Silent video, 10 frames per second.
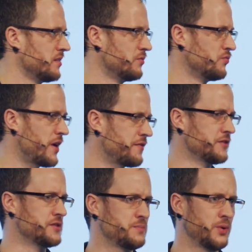the
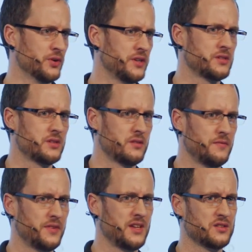reference point
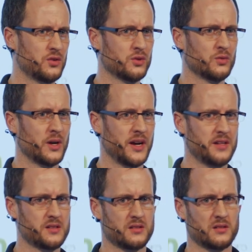is
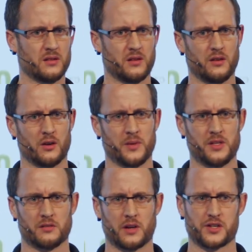always an
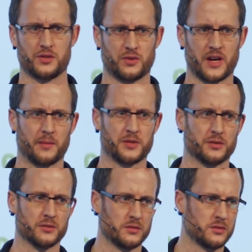omnidirectional capsule.